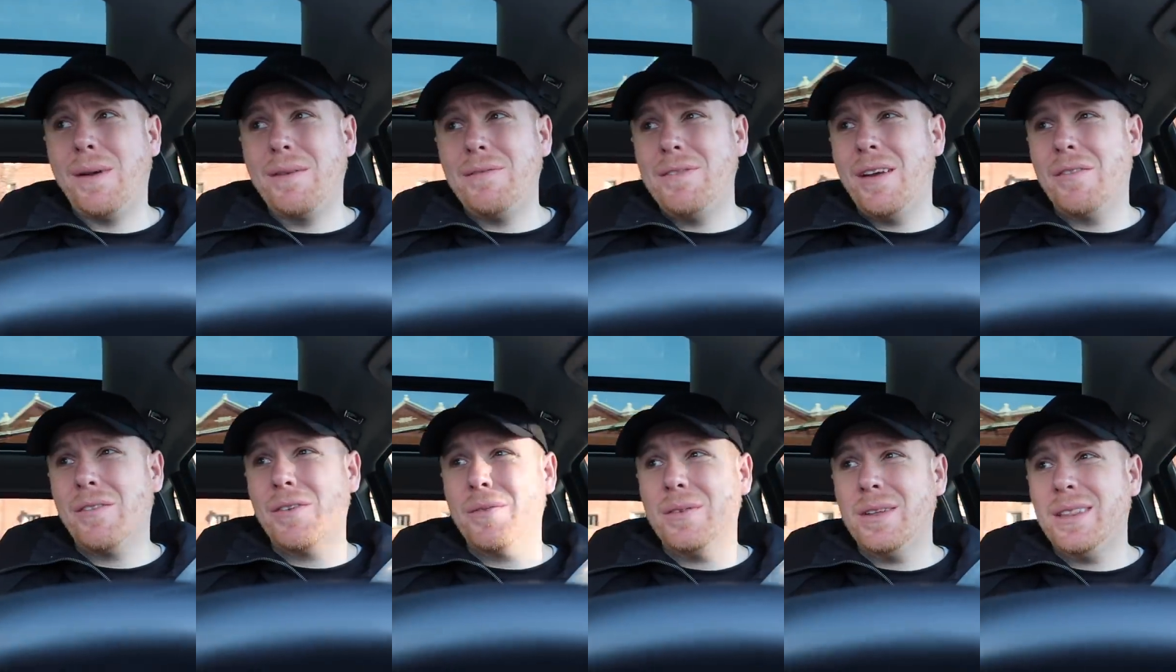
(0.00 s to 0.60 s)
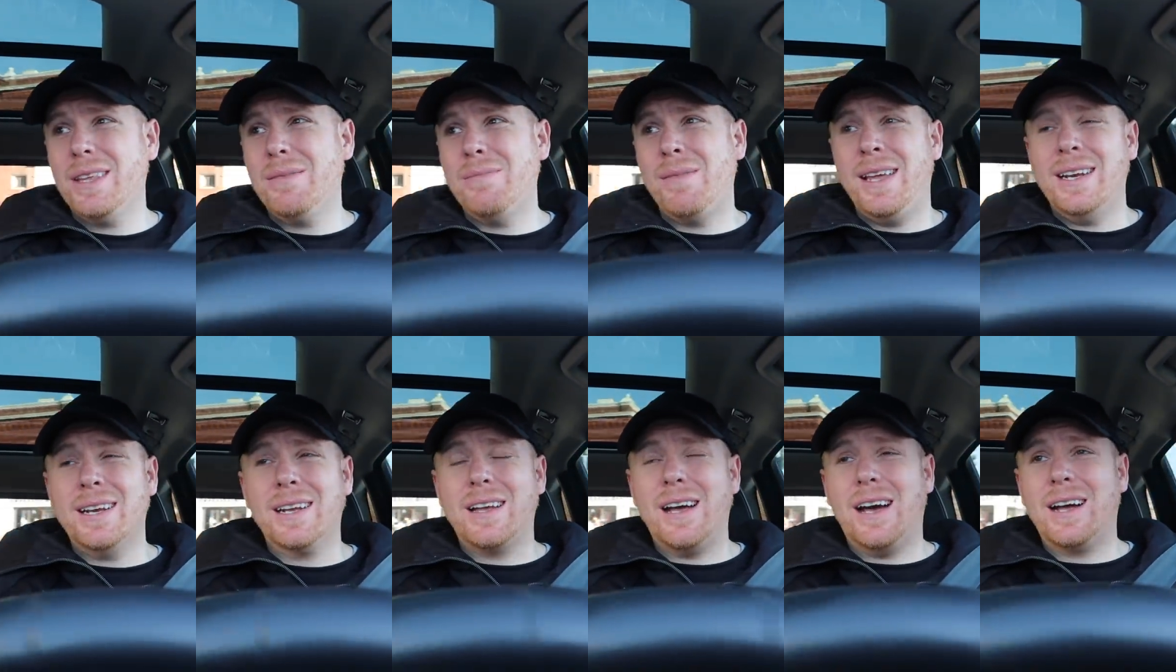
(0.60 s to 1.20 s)
I've never really
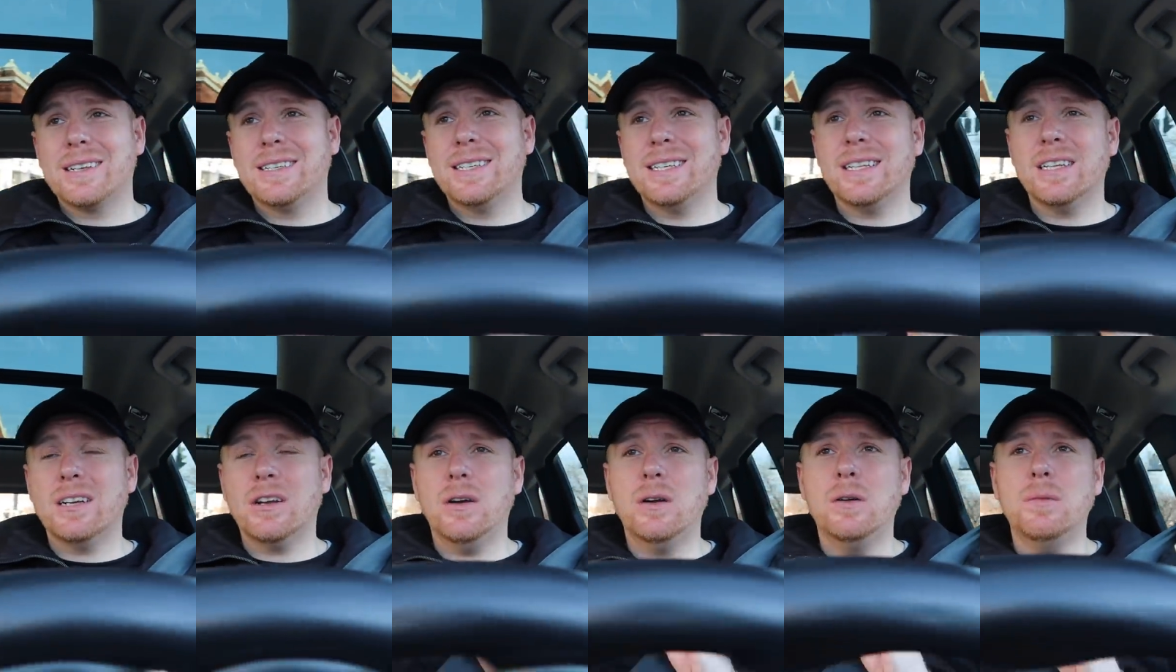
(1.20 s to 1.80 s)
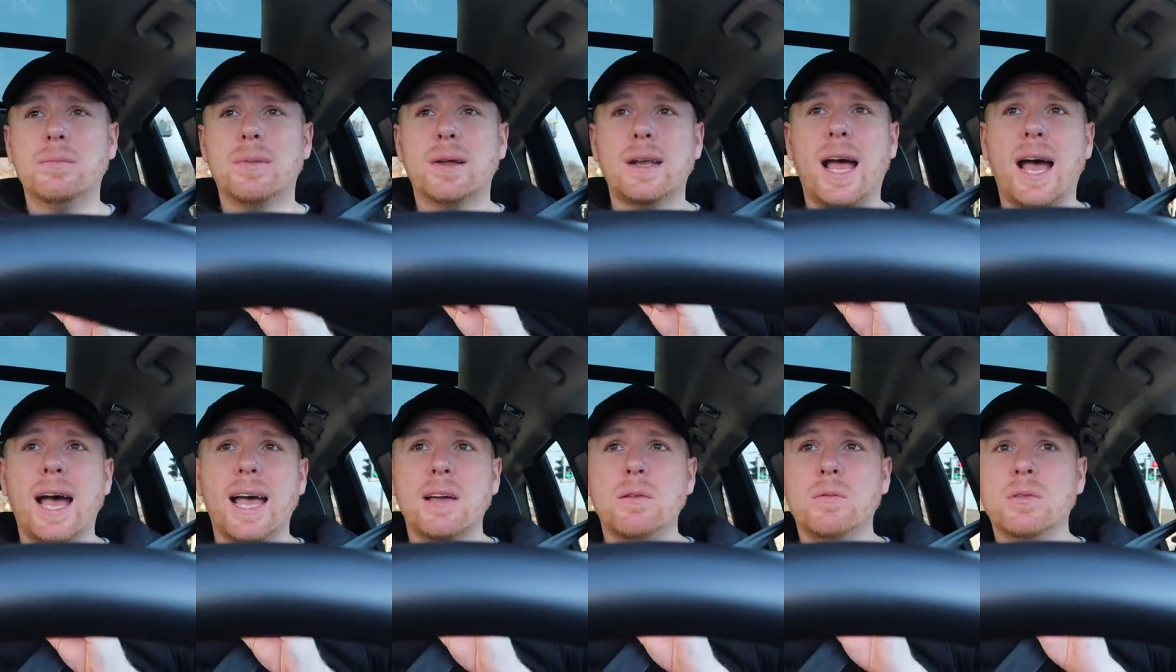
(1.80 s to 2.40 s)
made a cocktail at home, but
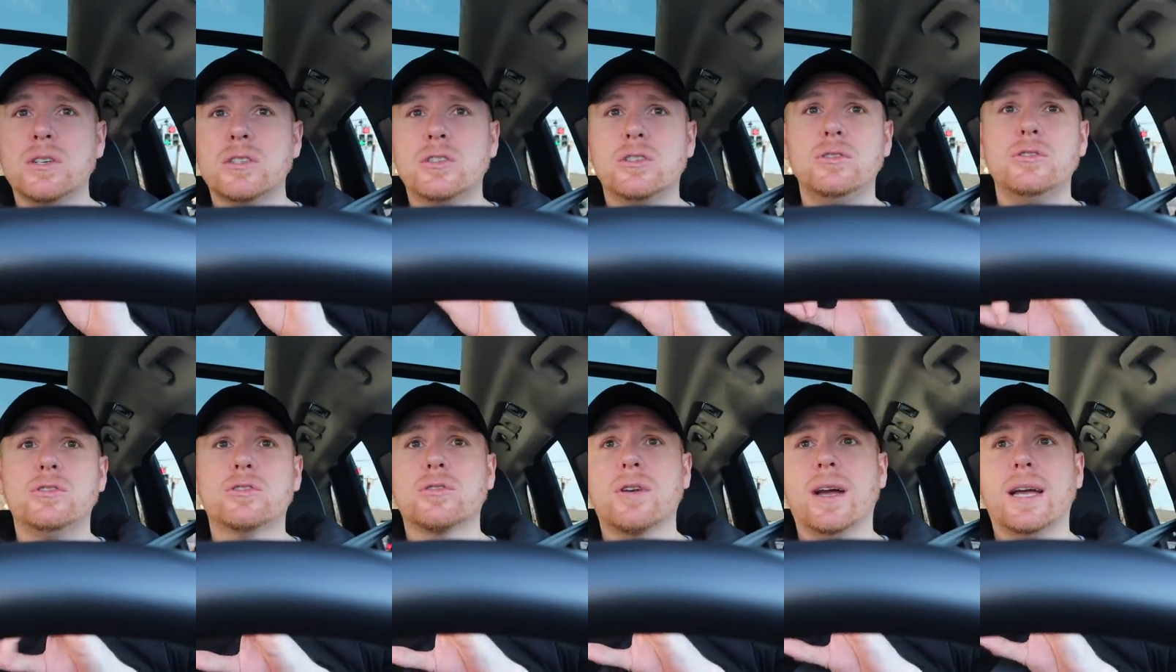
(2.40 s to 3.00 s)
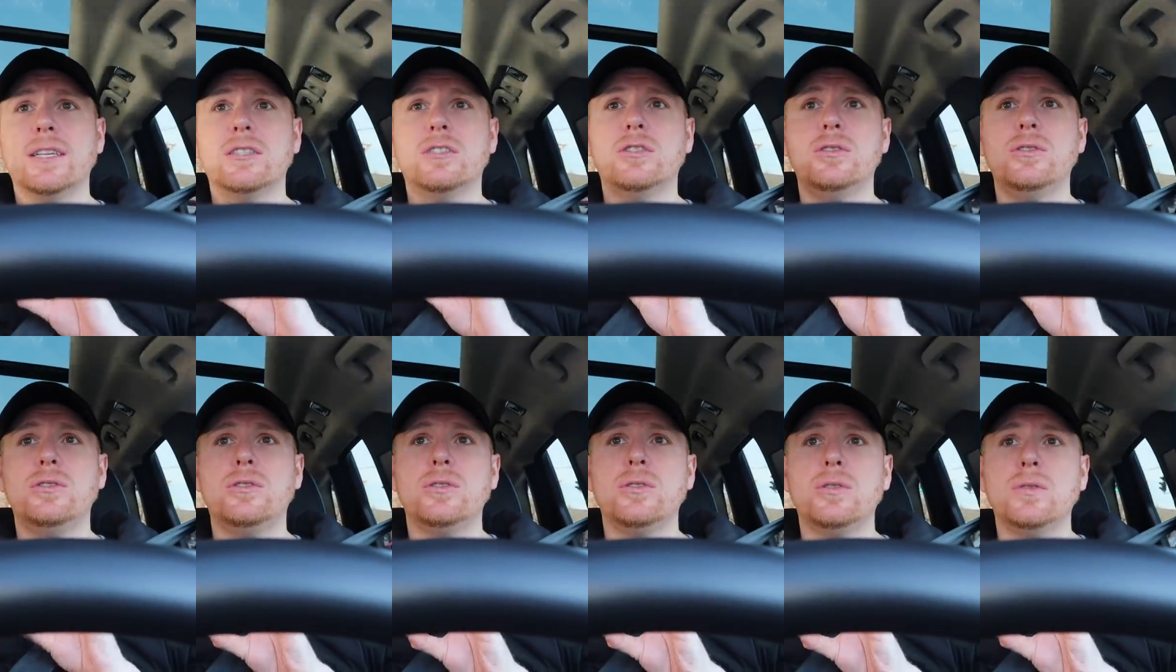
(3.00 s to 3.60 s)
I want to try to
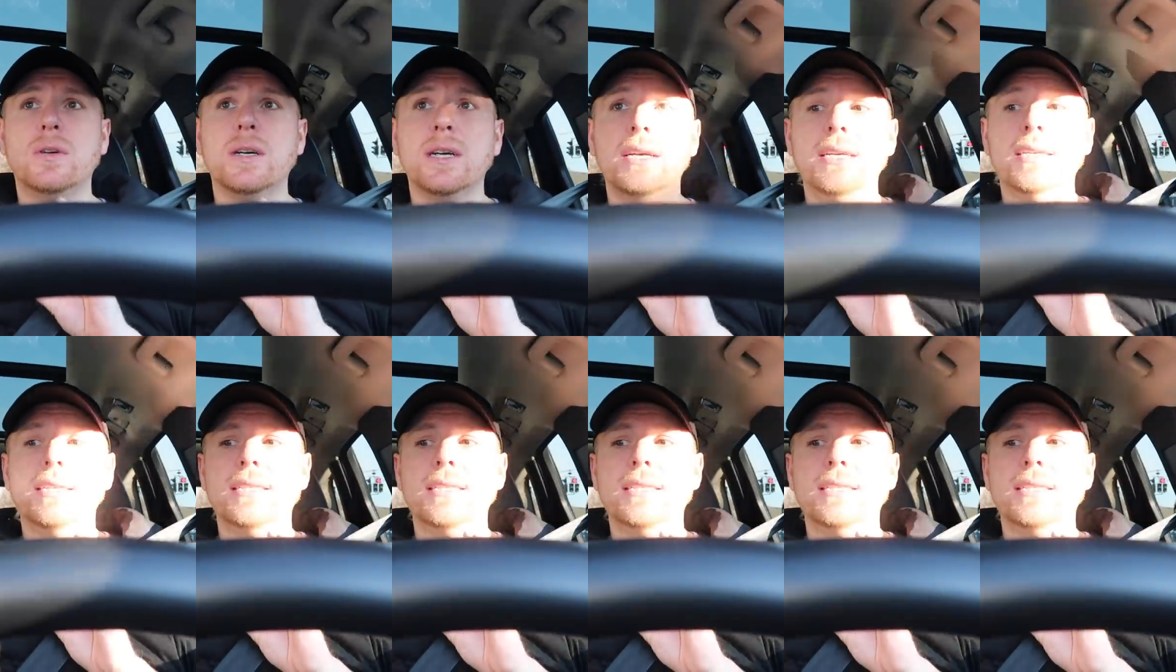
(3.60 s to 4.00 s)
do